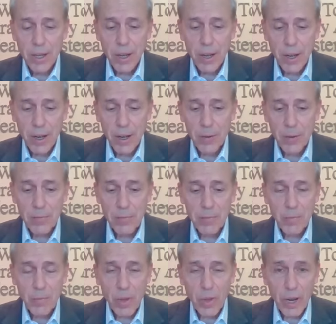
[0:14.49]

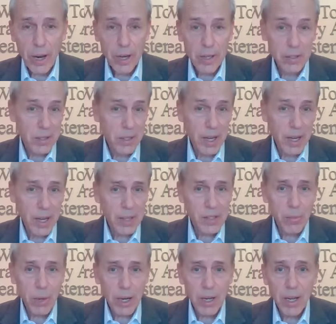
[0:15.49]
As today is a
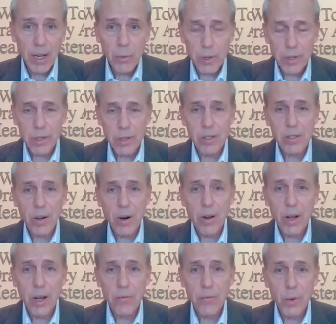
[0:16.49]
Monday, we're going to start
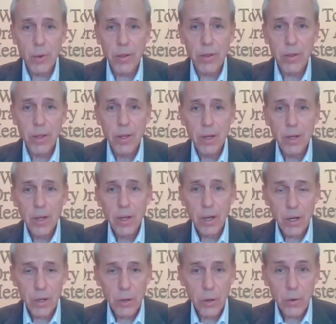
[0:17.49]
off with
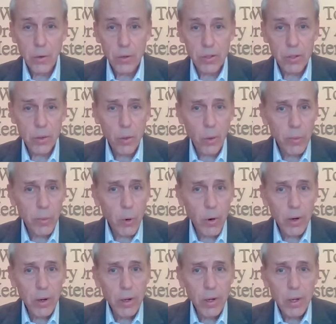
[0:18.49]
a local
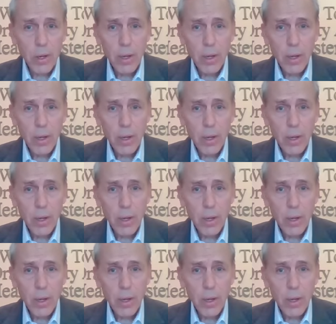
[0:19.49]
scoreboard,